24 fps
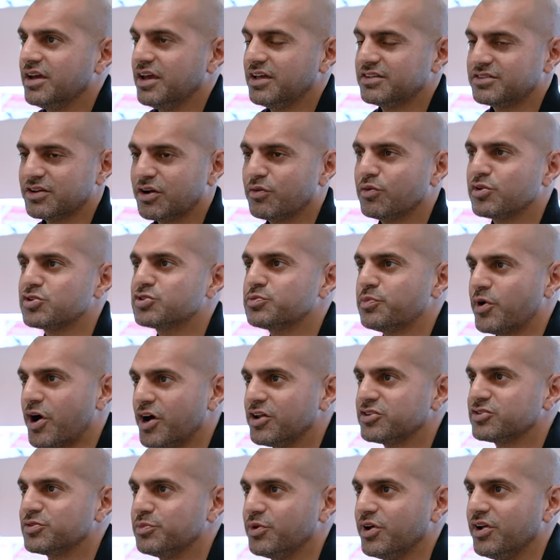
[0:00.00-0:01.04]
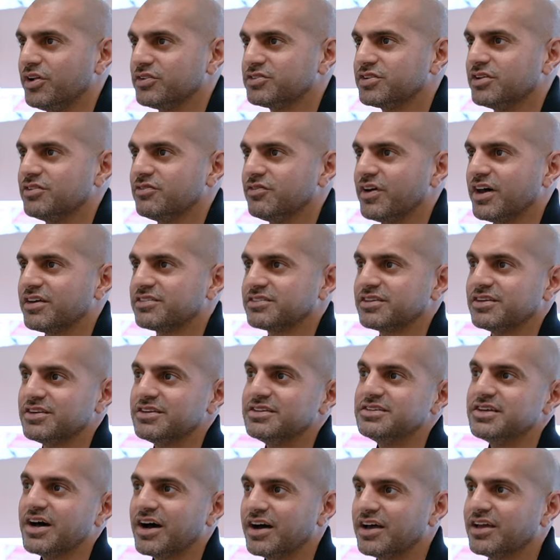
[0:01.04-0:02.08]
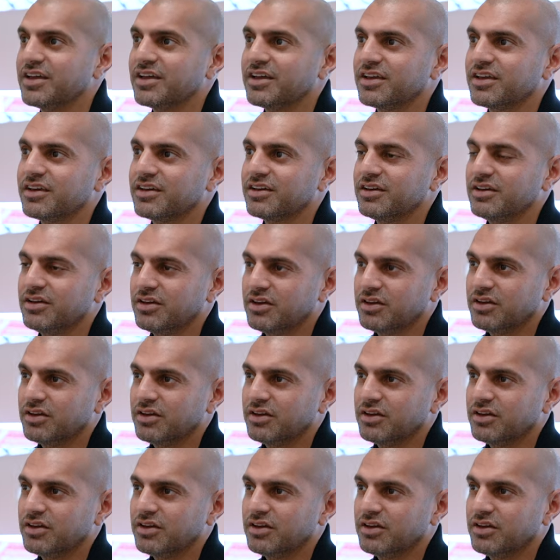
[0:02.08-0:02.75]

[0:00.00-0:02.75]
It's not responsible to invest in dying,